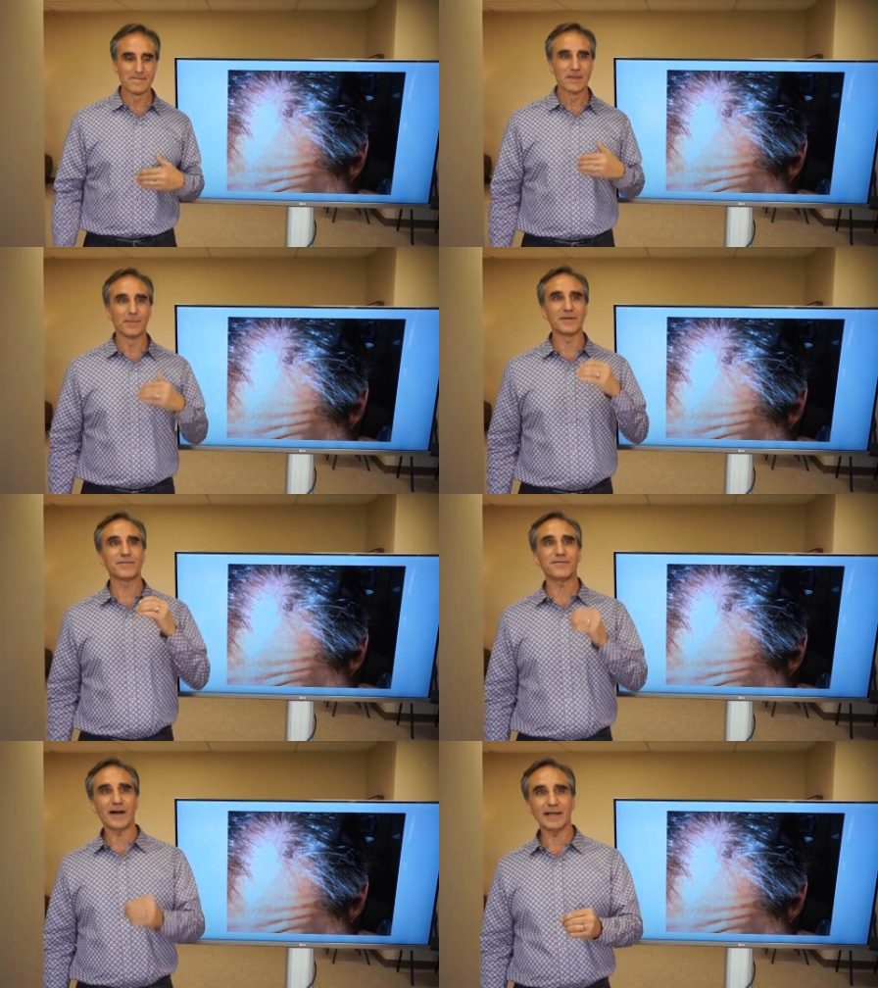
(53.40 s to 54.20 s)
But
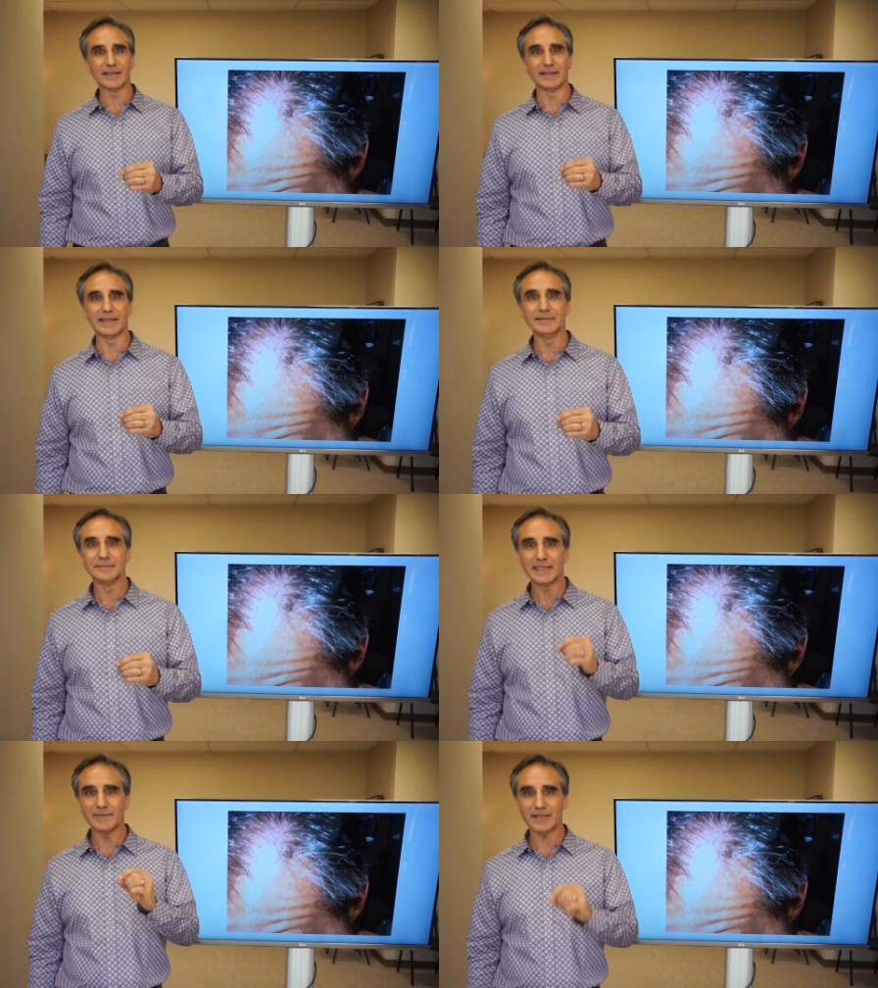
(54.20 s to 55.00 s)

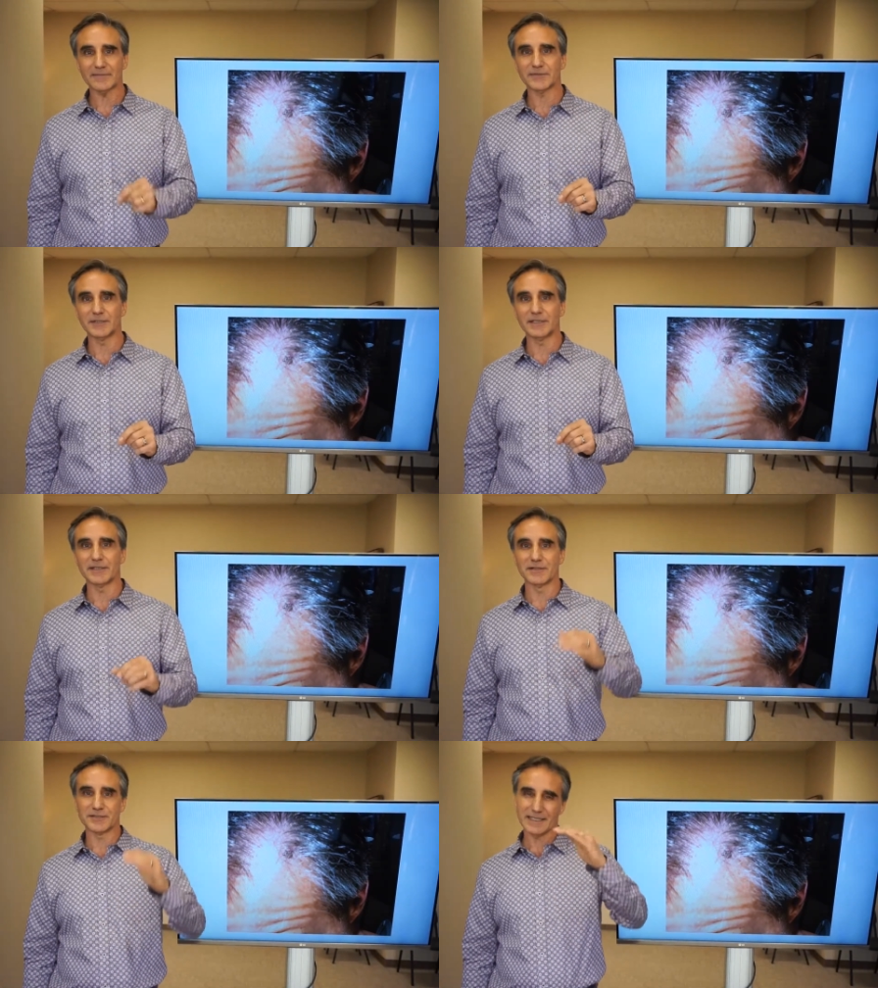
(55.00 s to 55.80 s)
finally, even after years,